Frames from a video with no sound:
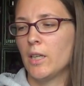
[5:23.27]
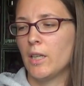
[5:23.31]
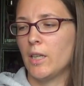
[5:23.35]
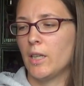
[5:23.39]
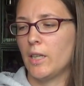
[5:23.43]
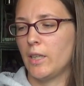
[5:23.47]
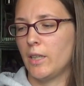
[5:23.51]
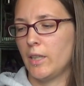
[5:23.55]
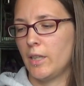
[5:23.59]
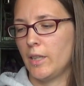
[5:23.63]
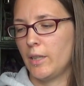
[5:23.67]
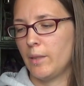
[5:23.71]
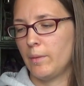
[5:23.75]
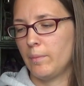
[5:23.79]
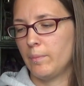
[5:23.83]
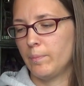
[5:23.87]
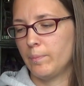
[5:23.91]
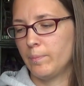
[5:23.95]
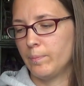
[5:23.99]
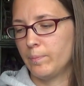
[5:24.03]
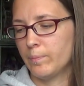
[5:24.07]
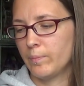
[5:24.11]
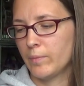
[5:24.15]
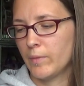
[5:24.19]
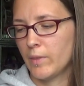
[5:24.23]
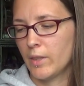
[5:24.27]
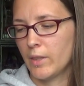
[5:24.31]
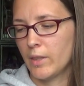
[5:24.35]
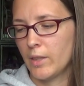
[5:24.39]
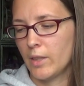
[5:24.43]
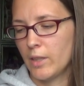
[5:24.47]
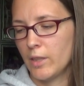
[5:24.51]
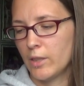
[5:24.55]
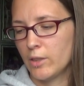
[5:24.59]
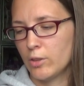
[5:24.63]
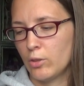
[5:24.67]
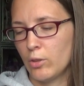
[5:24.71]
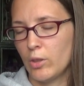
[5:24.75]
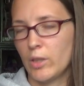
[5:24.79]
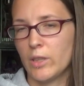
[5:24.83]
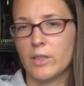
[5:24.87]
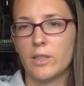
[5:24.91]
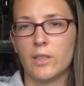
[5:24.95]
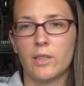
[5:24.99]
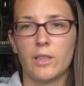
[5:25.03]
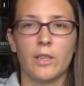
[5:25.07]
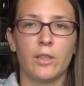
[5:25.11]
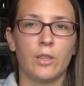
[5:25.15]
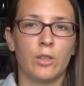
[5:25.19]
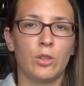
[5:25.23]
So this
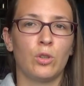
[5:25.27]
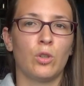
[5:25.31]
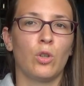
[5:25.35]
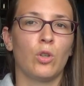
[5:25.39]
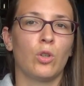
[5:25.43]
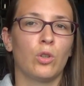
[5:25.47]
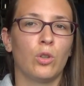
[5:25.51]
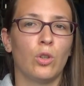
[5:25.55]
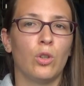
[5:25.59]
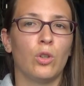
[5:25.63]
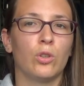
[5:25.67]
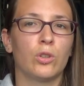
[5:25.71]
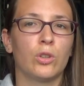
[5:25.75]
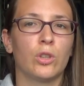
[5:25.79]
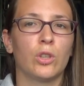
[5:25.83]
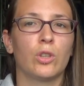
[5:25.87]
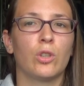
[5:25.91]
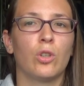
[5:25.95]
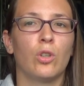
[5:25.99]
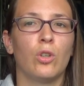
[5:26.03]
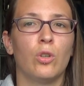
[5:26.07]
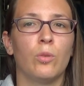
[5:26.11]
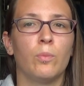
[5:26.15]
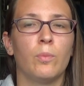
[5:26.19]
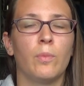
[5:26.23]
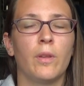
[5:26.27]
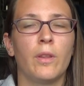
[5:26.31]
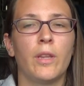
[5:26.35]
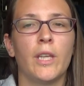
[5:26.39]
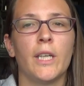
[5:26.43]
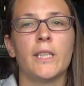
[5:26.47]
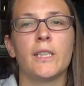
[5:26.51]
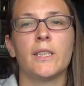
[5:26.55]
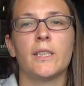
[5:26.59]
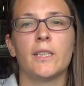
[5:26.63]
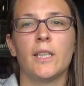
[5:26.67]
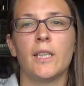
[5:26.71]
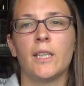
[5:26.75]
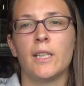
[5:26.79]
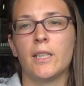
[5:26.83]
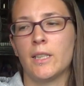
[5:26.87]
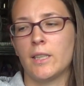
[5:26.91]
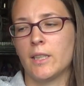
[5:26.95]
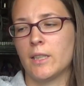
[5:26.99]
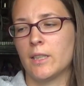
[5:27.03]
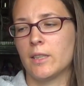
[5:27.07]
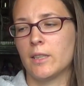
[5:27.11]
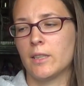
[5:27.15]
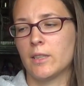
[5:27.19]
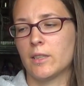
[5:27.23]
is like the dog Loxicom. This
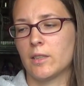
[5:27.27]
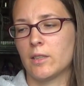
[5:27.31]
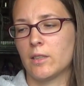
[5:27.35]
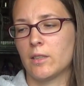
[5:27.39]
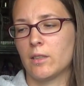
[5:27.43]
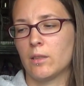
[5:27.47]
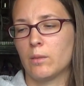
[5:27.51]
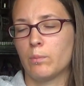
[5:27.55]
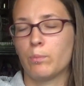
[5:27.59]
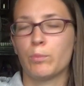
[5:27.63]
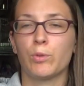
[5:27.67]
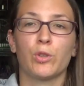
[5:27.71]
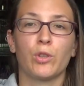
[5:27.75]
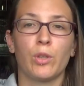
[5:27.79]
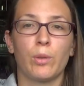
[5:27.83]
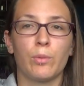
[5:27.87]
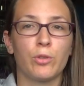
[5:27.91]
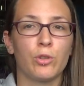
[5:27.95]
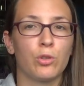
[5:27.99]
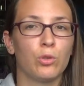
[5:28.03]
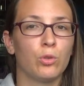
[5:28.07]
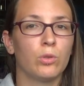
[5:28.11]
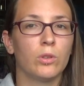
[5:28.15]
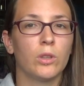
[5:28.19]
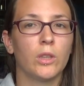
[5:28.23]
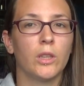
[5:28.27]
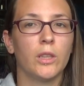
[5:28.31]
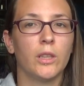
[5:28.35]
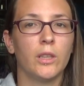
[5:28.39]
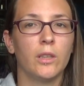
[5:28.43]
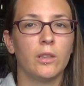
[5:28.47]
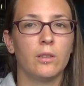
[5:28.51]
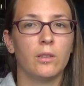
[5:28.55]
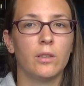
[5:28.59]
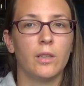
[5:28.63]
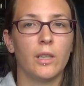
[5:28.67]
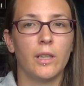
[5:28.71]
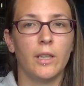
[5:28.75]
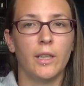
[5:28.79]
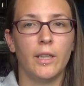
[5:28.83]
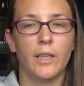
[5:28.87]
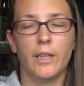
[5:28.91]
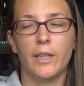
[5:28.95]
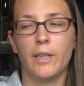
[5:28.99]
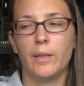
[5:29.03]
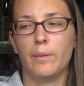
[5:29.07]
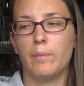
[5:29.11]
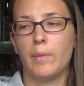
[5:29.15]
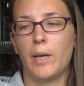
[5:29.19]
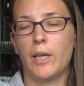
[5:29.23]
is prescription only.
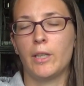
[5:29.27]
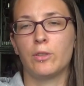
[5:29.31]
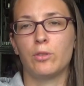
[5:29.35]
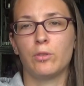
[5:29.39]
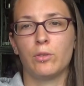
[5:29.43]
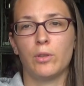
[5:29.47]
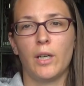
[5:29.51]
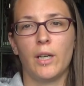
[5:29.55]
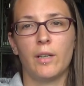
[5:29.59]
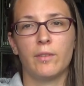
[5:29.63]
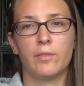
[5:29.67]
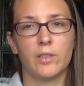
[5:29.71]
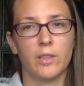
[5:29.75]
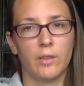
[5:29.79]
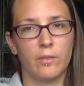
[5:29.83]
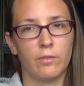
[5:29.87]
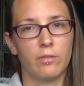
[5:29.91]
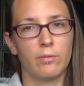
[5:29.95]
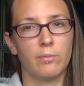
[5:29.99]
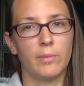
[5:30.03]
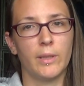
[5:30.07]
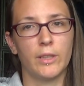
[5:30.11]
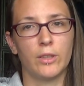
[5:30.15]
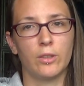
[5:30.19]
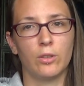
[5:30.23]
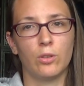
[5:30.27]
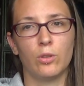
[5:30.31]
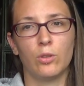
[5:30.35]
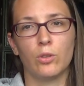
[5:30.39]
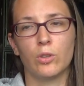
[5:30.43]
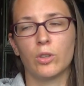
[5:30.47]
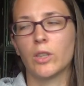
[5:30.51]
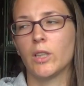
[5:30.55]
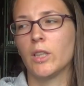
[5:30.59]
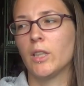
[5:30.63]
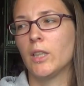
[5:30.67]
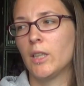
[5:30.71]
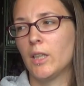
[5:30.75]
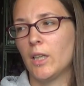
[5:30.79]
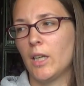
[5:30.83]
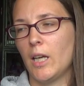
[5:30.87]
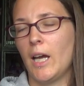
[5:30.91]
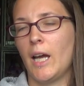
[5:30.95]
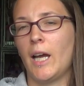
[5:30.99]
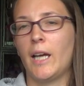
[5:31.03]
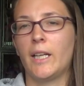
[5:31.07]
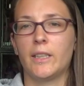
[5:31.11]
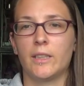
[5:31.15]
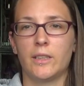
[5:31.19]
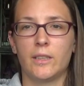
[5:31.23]
I do have some for my dog,
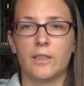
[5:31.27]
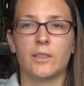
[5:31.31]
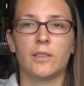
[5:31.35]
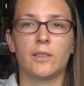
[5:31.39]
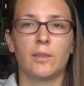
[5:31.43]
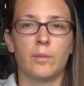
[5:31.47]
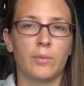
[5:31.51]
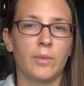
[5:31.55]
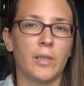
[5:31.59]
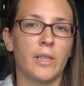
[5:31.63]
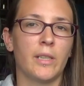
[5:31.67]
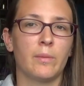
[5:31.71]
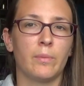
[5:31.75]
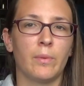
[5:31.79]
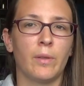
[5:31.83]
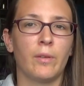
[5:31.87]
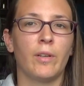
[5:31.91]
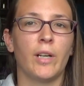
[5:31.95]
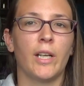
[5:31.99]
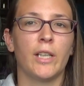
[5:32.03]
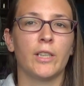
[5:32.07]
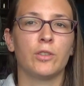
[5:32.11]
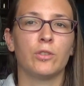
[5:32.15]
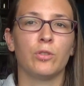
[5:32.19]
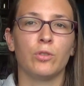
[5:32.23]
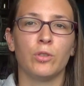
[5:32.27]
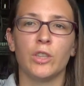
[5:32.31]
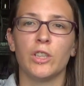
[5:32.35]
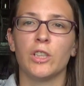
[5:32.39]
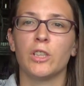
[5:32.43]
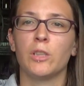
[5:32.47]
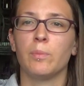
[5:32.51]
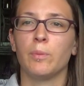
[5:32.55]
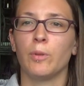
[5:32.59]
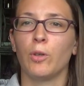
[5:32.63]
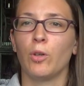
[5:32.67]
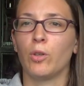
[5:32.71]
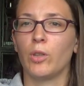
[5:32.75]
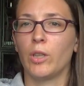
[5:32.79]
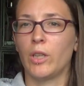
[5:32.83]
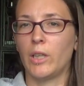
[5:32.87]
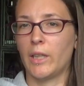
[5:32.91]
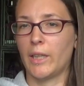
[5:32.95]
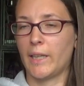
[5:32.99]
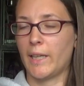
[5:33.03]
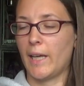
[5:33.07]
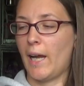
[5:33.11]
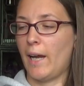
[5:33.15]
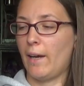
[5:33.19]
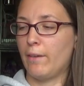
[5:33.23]
and sometimes my rats do need to be on it,
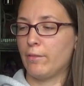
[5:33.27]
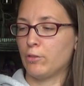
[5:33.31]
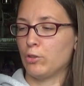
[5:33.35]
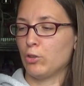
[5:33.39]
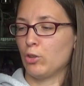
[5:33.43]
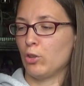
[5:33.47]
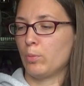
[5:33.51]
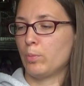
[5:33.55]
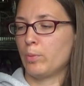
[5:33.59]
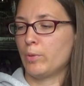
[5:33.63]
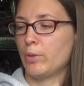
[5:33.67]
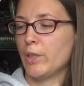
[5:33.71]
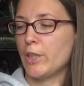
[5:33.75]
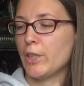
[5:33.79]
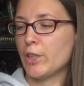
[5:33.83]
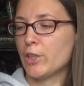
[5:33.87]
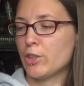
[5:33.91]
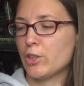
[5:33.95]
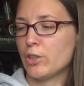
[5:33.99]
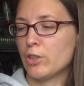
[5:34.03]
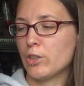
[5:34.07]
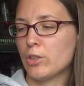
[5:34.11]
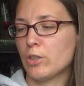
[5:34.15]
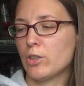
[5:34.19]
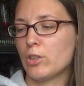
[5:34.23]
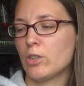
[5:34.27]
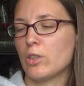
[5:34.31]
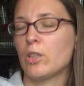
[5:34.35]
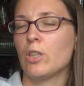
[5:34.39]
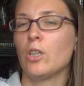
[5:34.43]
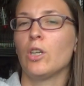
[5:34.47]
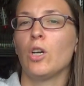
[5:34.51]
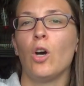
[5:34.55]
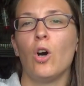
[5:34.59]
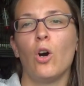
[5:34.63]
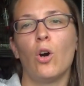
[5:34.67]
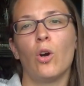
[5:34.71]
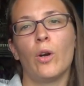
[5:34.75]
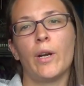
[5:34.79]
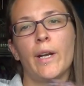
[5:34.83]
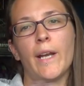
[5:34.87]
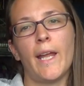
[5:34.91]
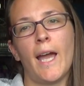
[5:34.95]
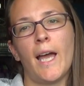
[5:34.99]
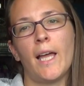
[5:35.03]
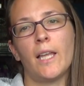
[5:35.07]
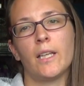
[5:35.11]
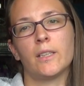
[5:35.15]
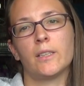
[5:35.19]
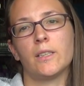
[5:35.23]
like after operations, or in
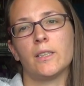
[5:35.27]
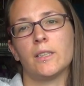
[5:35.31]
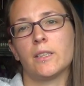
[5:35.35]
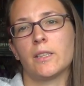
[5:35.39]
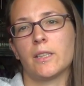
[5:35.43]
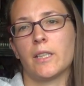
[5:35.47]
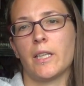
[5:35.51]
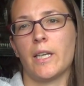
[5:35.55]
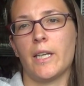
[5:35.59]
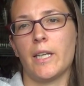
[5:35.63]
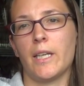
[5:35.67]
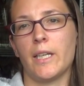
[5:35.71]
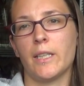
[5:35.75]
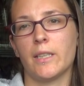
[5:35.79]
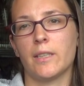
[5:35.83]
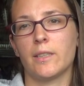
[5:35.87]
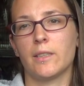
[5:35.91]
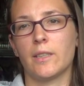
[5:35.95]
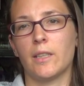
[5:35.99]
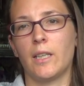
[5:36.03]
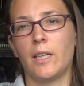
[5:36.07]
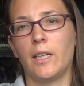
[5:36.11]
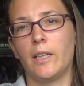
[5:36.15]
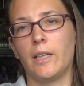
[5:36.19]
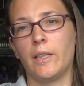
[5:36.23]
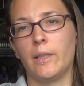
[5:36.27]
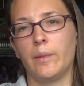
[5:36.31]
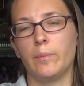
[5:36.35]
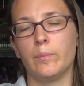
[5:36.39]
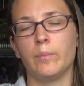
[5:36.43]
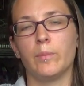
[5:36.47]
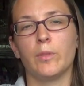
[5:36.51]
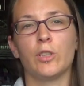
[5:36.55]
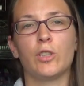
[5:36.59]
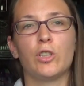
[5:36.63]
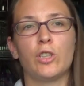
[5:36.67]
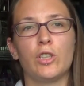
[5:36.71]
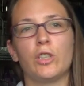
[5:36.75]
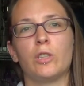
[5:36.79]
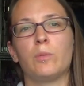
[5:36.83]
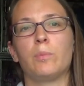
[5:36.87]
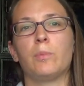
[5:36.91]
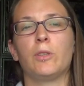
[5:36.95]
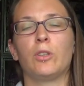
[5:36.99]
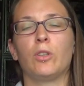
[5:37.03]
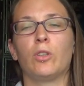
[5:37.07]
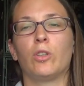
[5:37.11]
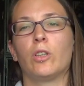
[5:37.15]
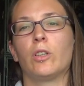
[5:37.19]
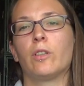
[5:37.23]
Alice's case, she's
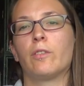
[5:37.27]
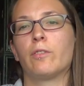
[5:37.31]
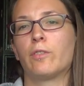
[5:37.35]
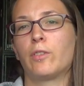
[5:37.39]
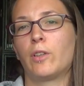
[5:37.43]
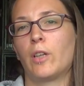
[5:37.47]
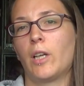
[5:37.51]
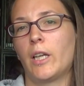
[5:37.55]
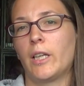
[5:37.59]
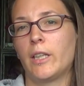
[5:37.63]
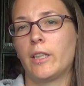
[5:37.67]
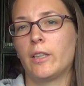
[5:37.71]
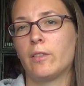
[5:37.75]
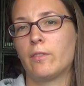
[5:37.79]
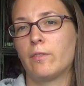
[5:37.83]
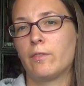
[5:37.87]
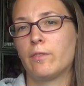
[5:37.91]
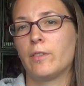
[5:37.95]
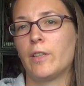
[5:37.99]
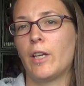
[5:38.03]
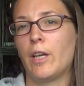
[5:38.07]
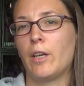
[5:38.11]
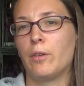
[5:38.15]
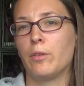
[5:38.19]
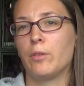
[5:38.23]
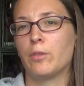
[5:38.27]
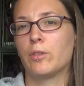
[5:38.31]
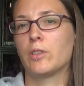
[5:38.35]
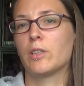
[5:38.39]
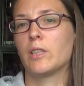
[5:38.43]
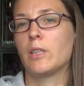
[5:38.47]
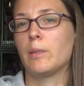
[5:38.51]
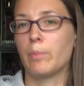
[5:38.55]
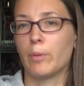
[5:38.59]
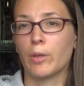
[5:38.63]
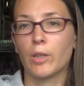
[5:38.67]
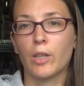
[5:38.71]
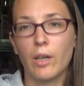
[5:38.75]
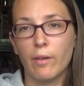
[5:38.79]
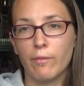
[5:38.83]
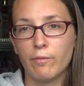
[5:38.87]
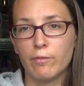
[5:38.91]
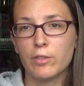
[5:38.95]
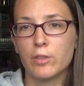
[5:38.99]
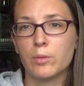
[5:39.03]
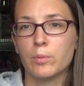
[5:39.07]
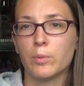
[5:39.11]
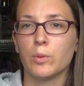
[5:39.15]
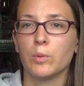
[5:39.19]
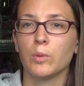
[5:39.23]
been on it for life now to keep her
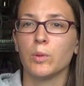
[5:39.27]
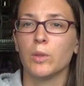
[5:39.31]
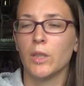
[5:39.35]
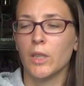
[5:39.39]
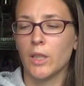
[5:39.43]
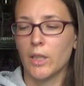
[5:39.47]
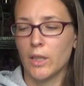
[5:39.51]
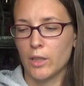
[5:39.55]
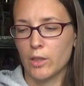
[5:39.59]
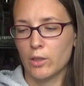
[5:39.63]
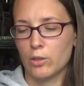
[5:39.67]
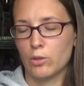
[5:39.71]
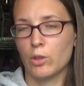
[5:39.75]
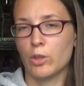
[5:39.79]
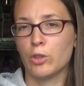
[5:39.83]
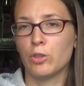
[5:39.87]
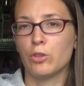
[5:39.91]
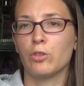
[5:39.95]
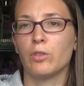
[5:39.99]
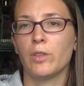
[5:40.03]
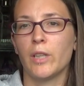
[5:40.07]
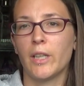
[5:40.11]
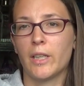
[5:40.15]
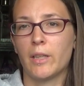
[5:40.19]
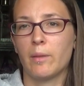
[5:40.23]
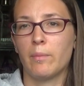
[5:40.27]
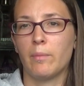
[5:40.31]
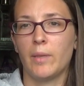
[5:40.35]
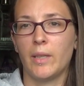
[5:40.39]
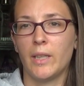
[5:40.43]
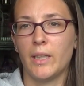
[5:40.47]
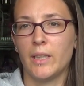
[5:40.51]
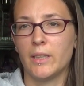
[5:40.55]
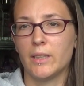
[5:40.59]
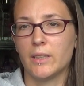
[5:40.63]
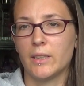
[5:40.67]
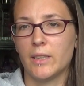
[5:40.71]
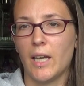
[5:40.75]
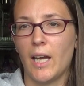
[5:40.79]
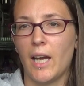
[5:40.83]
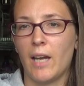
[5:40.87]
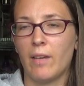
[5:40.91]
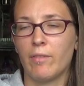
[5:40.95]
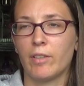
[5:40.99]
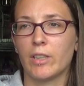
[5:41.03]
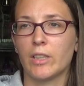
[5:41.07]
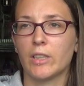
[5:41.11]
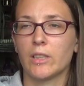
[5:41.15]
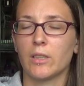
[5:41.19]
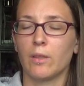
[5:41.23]
comfortable. So I do recommend
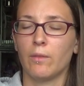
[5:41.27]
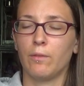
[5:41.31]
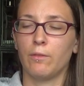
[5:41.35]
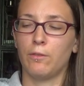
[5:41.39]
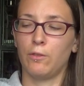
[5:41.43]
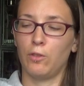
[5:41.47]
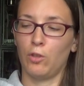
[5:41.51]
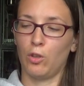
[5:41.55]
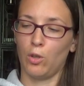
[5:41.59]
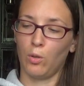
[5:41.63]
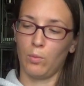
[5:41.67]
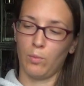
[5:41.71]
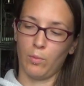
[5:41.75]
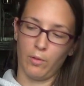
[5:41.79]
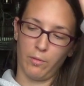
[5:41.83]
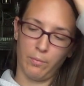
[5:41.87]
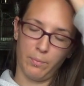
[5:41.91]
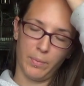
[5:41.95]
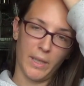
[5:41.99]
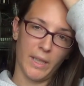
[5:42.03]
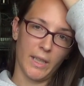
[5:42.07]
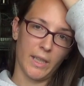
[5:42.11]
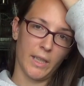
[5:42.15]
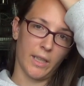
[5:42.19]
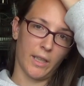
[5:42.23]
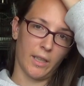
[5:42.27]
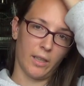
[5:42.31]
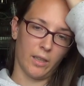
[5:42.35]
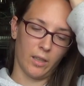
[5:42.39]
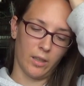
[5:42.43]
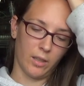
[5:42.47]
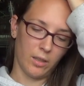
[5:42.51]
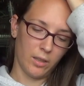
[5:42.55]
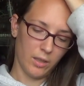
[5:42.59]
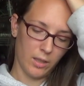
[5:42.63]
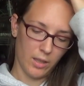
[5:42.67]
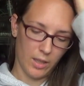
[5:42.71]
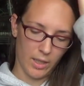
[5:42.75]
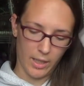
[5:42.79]
having some form of painkiller.